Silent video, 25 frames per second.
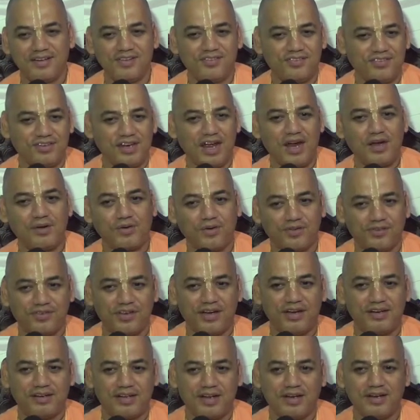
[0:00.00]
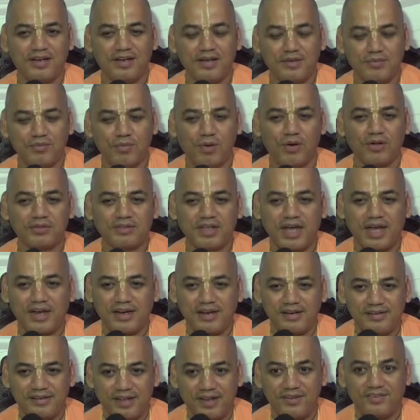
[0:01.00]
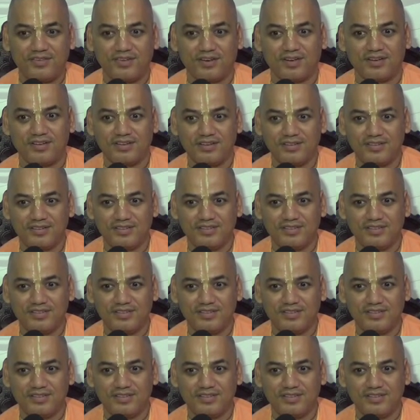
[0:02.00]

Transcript: state or center, both are in tension.